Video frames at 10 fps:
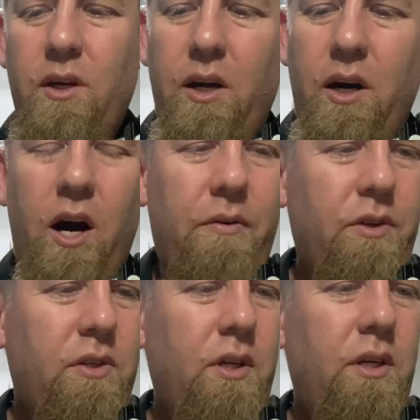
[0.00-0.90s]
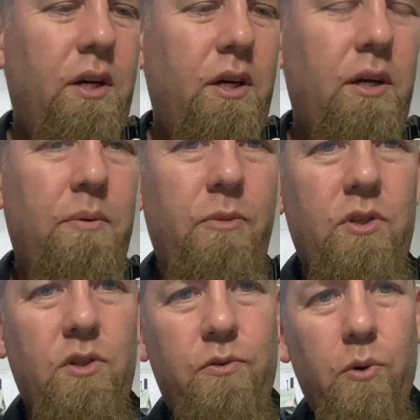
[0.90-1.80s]
Obviously,
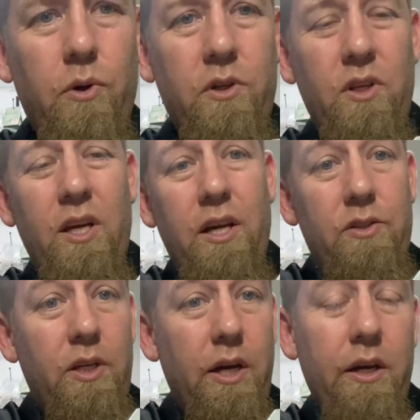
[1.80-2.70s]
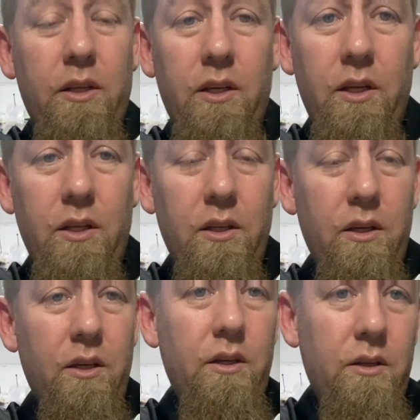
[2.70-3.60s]
this is for Sikang in
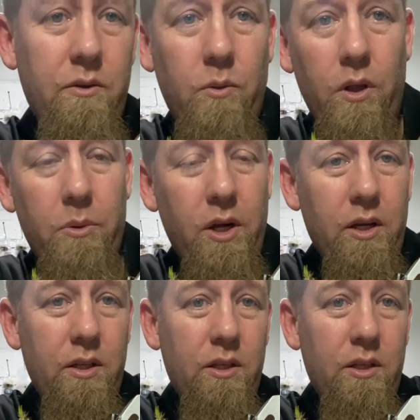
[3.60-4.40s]
Palabra.